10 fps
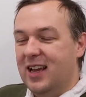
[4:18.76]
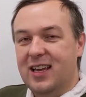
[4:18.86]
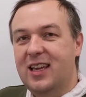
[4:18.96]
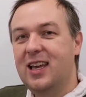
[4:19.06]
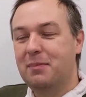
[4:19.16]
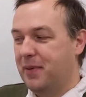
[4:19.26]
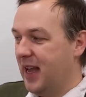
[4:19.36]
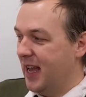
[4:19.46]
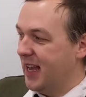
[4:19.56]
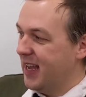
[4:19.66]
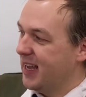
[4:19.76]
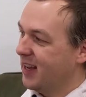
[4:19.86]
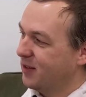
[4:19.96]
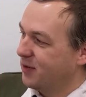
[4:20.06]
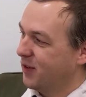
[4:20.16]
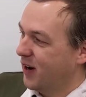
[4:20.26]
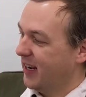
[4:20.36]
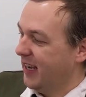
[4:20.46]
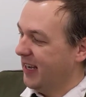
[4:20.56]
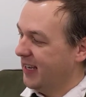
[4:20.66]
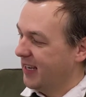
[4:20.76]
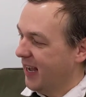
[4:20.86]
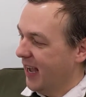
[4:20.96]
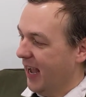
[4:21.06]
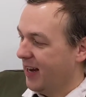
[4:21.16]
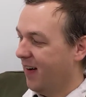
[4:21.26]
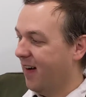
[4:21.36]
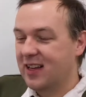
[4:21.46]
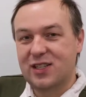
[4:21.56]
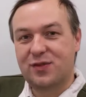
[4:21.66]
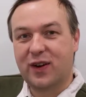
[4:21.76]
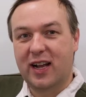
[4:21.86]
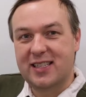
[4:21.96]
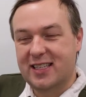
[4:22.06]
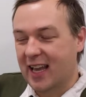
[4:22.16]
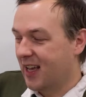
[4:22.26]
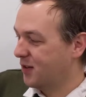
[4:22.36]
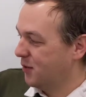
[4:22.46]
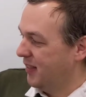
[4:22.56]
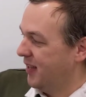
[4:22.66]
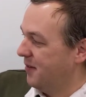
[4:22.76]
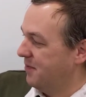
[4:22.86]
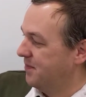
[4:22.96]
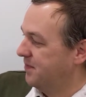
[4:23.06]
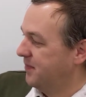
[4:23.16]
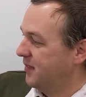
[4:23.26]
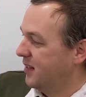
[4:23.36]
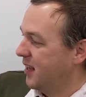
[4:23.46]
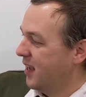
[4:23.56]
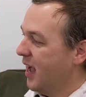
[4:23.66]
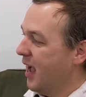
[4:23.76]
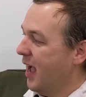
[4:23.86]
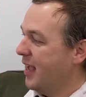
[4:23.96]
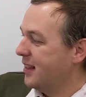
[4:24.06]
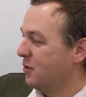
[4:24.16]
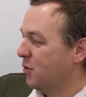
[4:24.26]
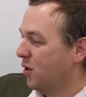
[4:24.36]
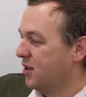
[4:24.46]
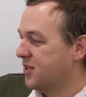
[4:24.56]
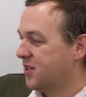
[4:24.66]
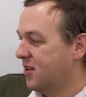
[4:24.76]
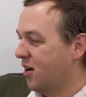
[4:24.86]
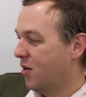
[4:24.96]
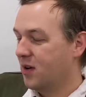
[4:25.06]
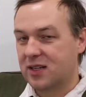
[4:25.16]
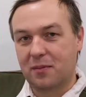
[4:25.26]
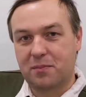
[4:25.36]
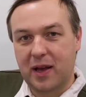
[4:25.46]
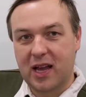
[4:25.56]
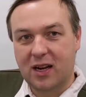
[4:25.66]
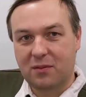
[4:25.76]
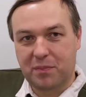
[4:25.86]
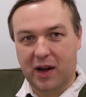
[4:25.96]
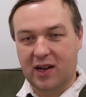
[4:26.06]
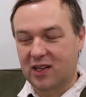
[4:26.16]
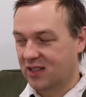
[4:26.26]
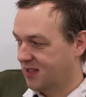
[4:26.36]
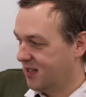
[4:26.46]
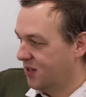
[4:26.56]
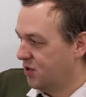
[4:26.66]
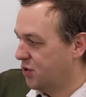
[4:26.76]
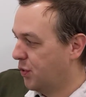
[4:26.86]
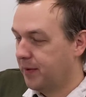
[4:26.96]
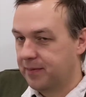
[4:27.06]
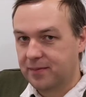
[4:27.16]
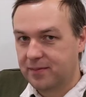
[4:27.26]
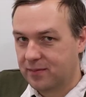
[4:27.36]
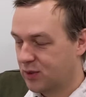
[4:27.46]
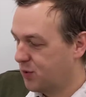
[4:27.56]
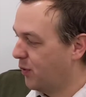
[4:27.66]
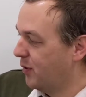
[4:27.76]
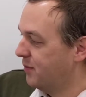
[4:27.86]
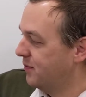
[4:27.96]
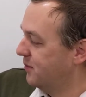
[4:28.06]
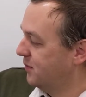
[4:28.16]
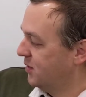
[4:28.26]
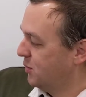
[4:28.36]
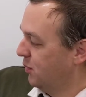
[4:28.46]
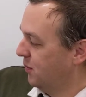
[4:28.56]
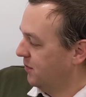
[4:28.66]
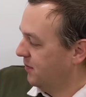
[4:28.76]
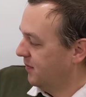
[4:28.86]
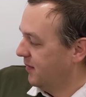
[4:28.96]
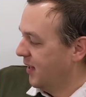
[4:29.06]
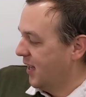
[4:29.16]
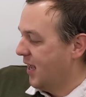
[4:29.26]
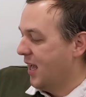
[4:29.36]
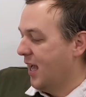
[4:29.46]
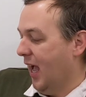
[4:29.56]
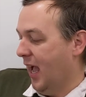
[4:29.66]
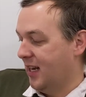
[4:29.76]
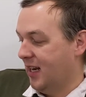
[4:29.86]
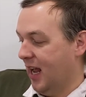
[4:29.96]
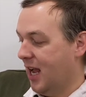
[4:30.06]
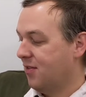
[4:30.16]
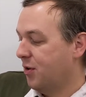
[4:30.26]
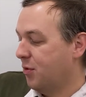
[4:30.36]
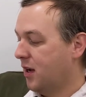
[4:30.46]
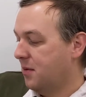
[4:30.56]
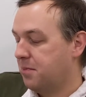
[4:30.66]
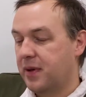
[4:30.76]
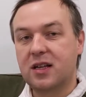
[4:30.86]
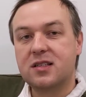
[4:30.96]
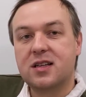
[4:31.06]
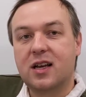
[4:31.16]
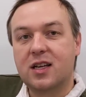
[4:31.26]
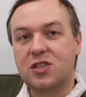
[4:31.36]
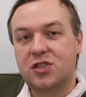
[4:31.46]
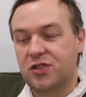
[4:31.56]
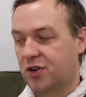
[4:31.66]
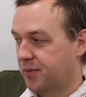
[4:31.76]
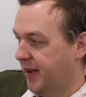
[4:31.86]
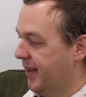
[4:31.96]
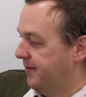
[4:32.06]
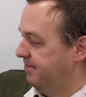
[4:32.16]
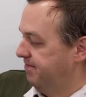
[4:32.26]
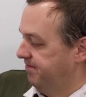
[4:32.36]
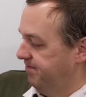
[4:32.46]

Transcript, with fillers: Yippee, yelled Froggy, and all his friends yelled with him. And they rolled snow into big balls. Zwoom, zwoom, zwoom, And everyone built a snowman.